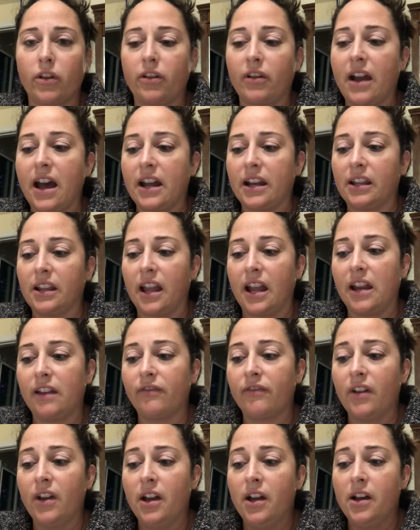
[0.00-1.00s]
they're at in
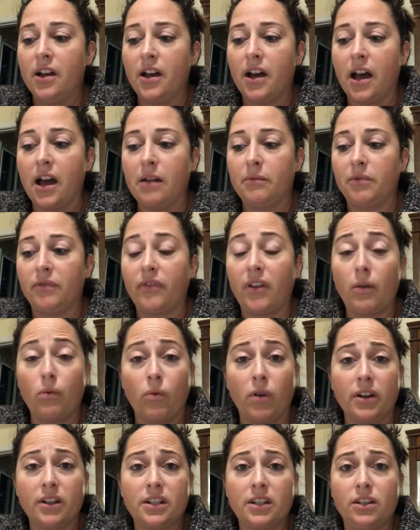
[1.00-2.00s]
life, if they
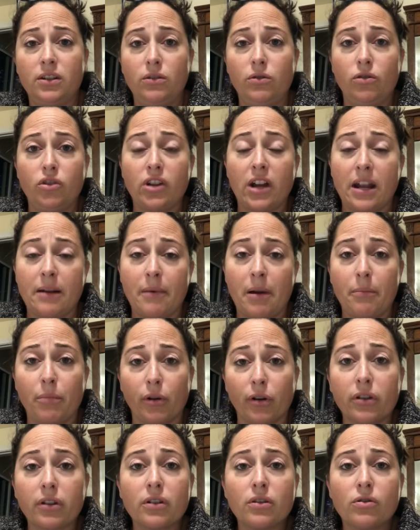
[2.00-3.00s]
want to chat about
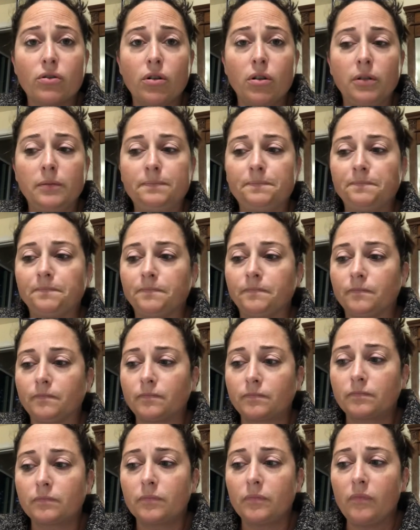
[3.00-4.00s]
birth control,
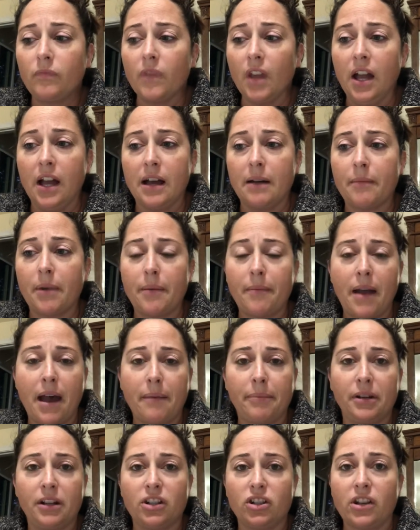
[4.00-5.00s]
I'm
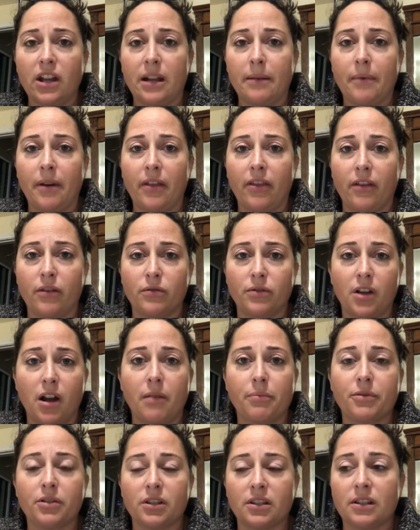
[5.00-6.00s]
happy to chat about those
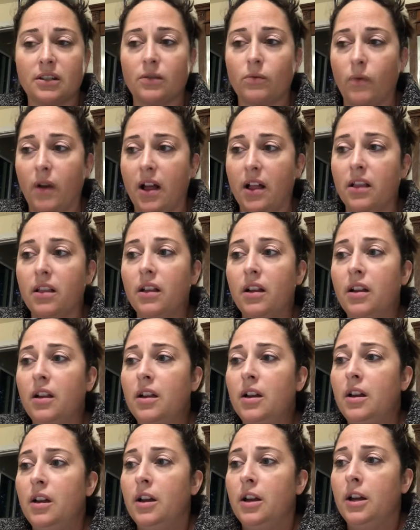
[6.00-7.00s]
options as well.
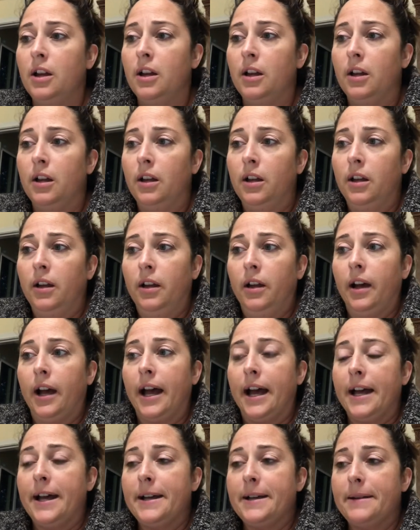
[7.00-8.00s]

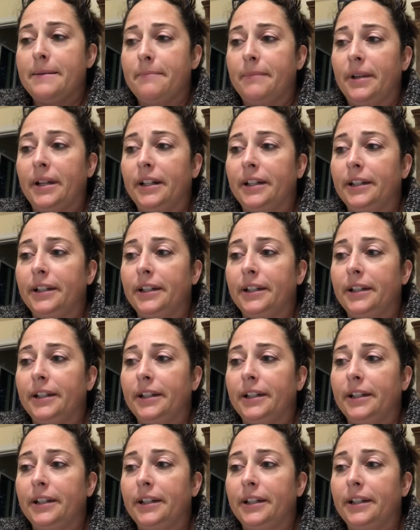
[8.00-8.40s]
And